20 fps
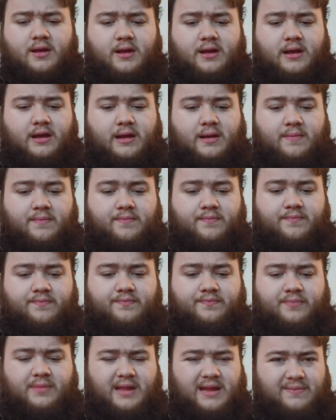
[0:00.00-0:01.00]

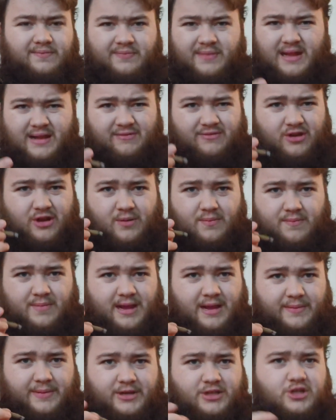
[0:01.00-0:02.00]
I've got
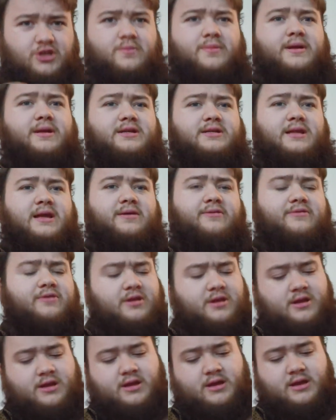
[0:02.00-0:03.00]
maybe 2 minutes
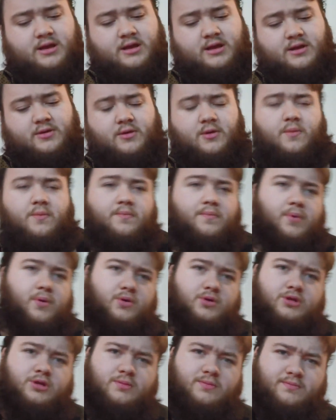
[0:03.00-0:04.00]
left,
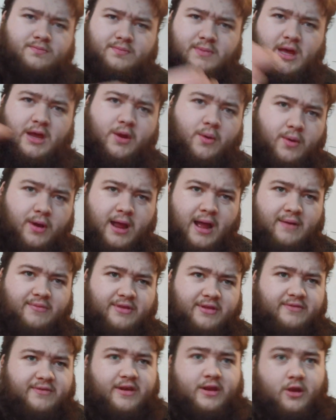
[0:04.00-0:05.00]
but I don't want to
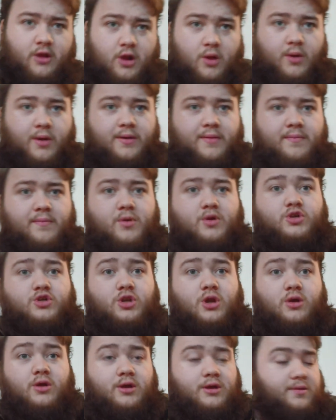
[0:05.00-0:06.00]
have this video go on
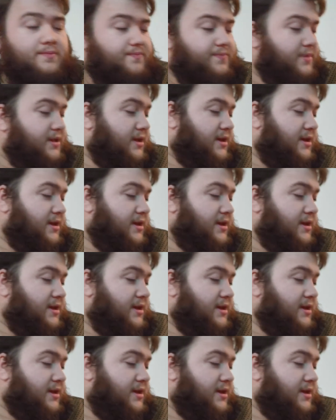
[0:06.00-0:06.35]
much longer.